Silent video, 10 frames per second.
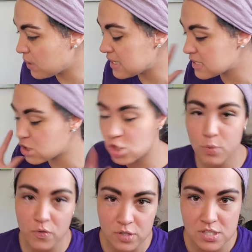it's
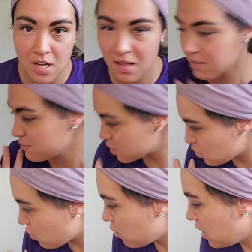super versatile.
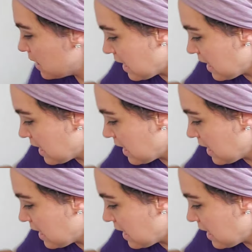So cool.